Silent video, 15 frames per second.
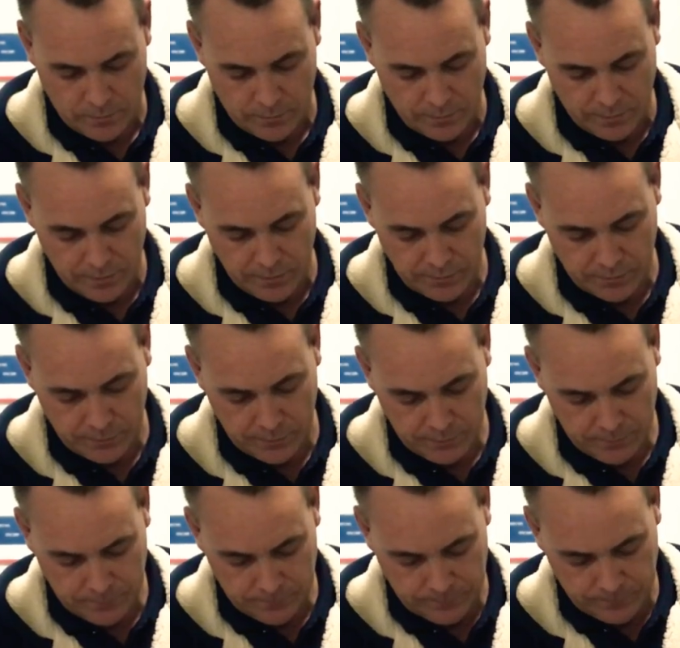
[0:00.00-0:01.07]
So these
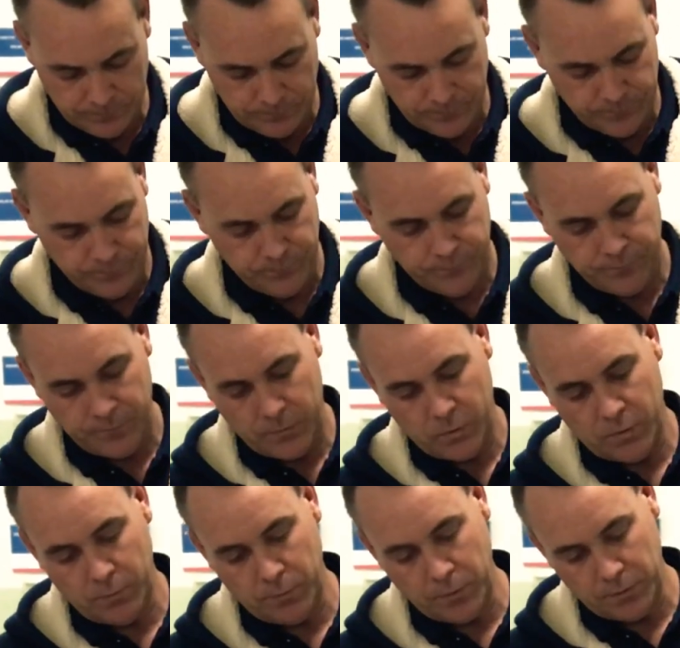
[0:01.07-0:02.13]
two,
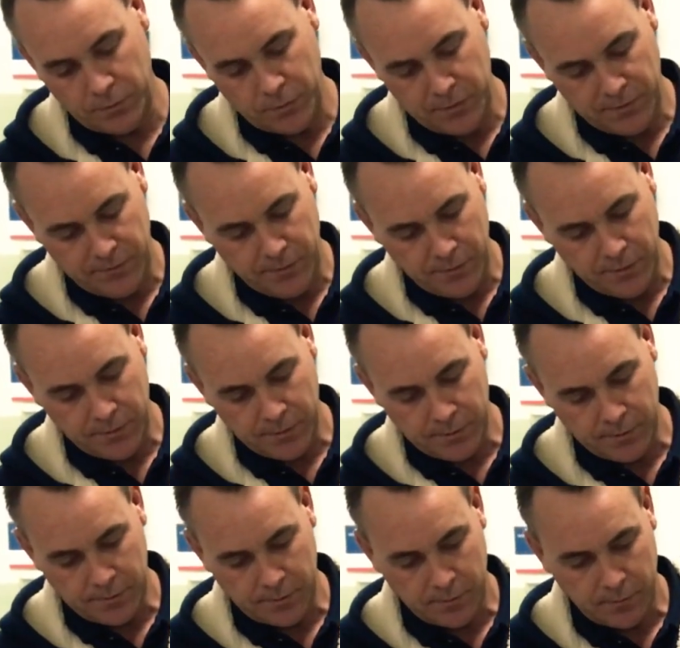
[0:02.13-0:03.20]
so we've got two
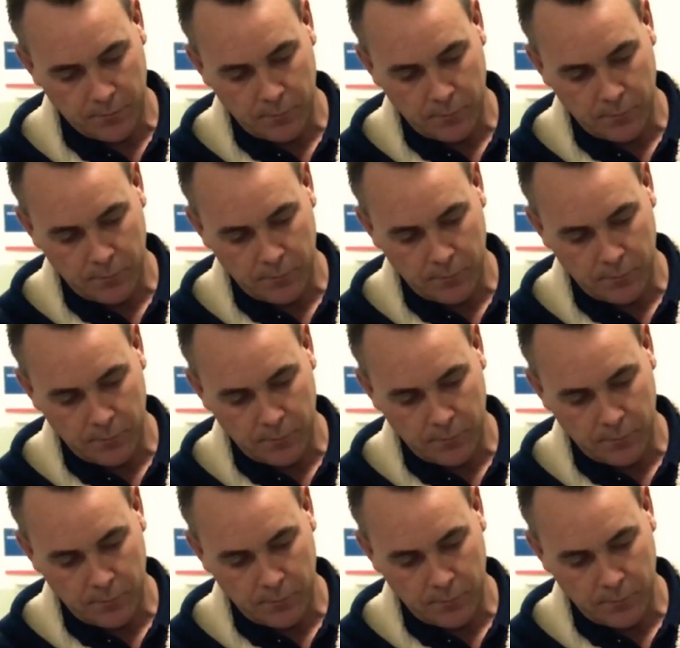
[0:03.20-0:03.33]
fuses,